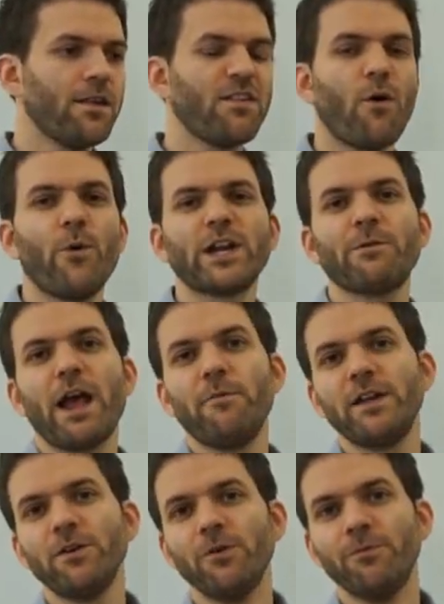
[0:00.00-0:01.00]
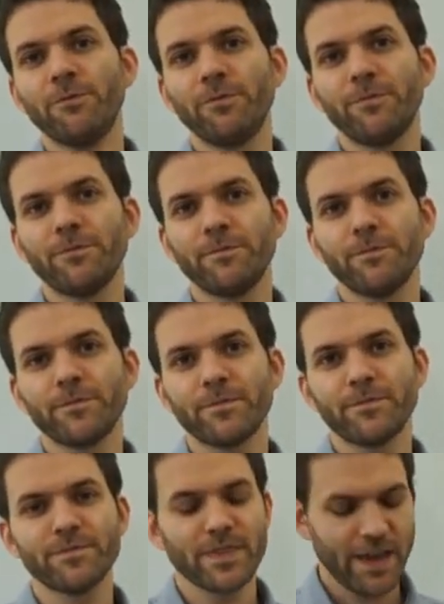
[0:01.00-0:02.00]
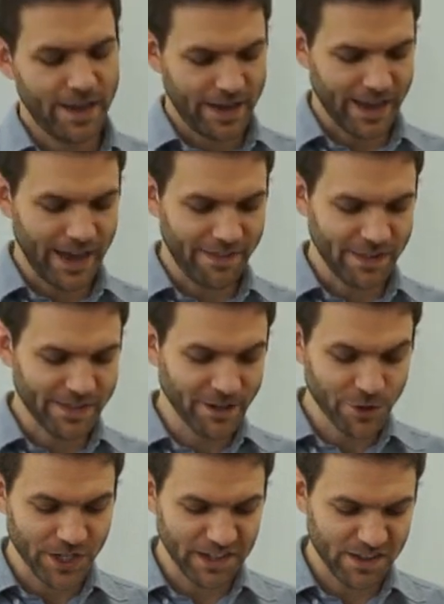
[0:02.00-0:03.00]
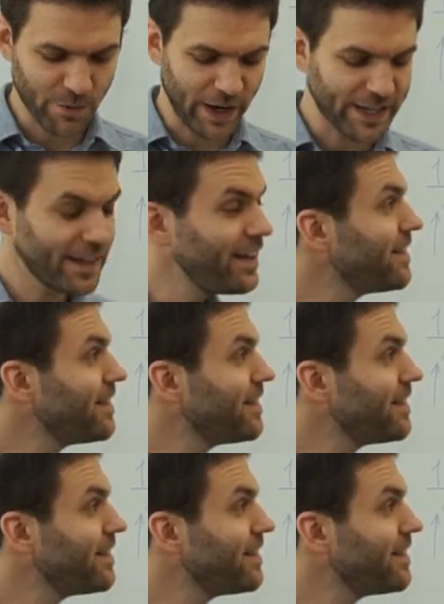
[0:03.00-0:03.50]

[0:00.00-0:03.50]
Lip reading: So what can we do? Again, the solution is quite